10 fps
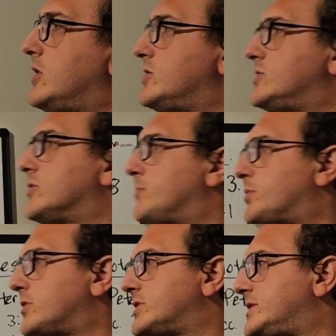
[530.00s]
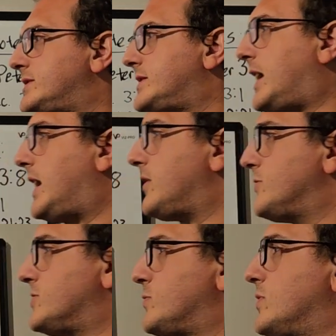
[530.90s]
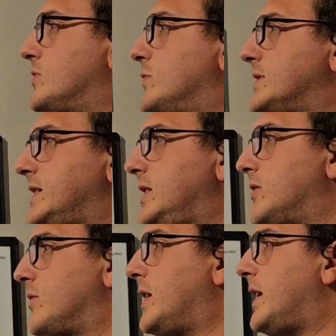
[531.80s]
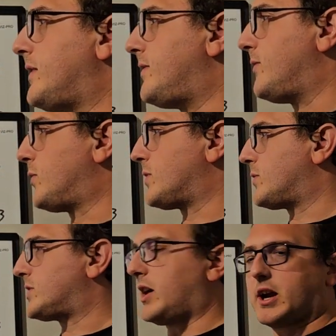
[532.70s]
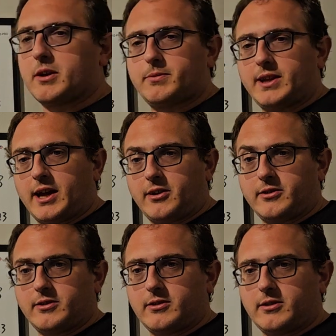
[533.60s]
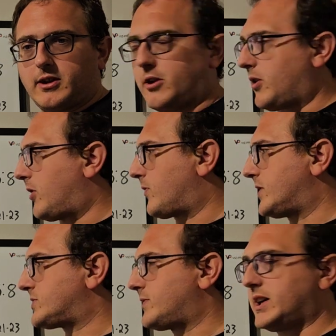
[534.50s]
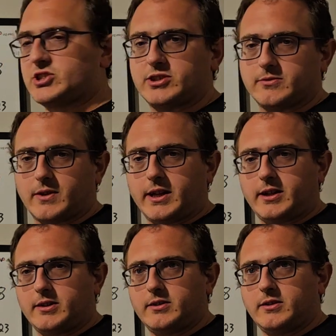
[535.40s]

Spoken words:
So a person died whose wound was healed. We're talking about a resurrection, right?